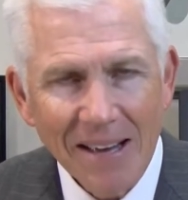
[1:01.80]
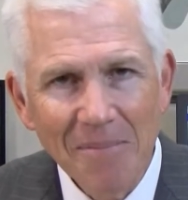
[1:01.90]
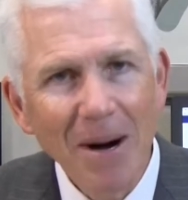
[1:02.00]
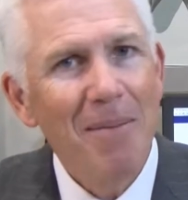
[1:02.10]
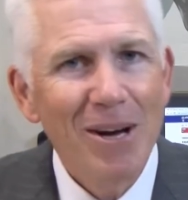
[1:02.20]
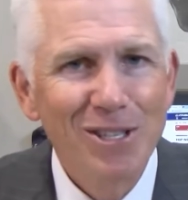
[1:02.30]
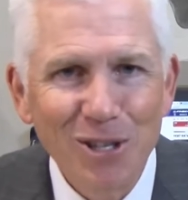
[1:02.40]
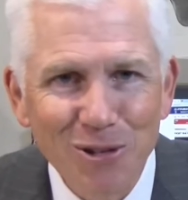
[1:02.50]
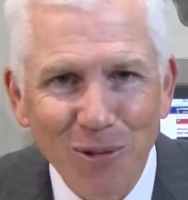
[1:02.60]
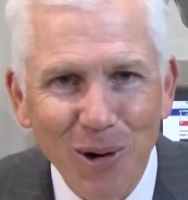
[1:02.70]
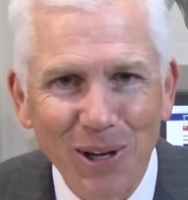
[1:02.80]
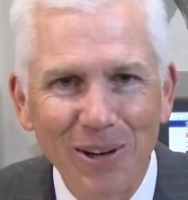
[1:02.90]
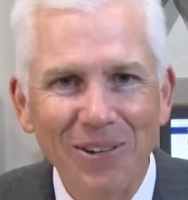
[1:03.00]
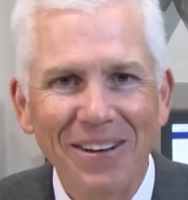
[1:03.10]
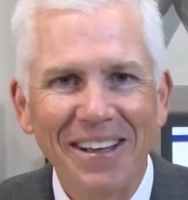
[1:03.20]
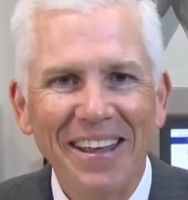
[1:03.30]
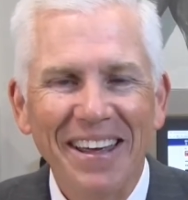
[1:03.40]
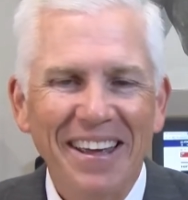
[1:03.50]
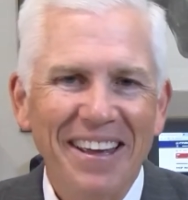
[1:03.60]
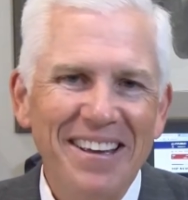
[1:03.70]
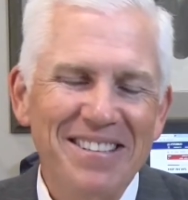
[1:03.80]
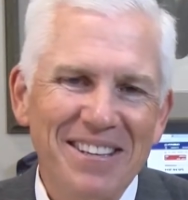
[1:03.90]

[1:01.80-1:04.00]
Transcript: My message for you is